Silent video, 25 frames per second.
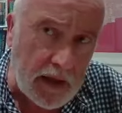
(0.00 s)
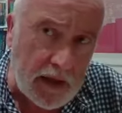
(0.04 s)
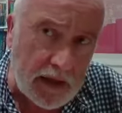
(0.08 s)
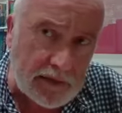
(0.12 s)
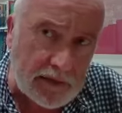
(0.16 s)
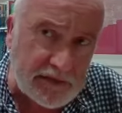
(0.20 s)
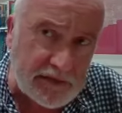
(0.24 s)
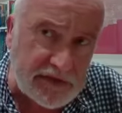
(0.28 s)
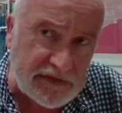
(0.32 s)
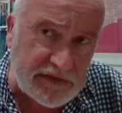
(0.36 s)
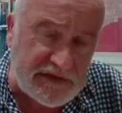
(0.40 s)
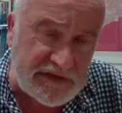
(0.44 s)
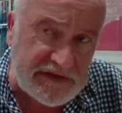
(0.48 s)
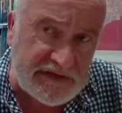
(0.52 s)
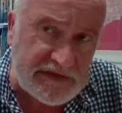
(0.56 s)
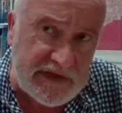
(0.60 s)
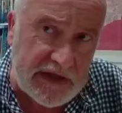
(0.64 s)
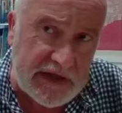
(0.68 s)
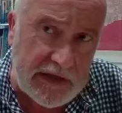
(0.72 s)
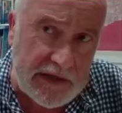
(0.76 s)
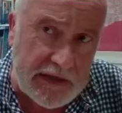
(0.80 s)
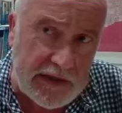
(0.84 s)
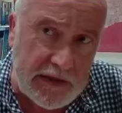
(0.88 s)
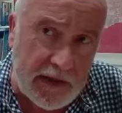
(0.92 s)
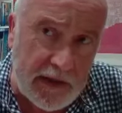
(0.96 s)
and to
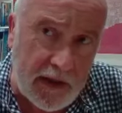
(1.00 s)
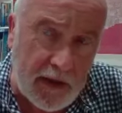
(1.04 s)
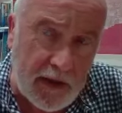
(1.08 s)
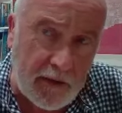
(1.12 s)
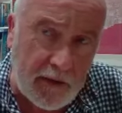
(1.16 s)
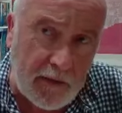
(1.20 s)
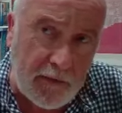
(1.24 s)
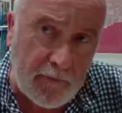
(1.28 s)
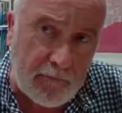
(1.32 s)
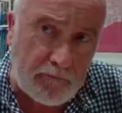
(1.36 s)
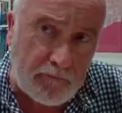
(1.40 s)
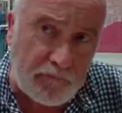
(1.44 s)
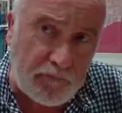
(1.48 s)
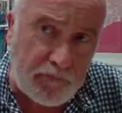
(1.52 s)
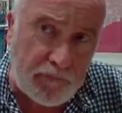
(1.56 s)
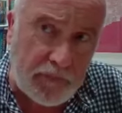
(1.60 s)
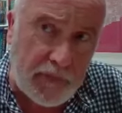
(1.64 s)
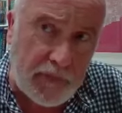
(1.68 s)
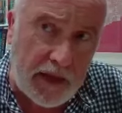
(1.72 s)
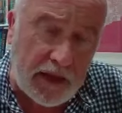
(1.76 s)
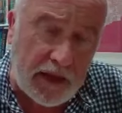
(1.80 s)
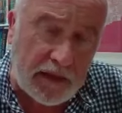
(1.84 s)
see, um,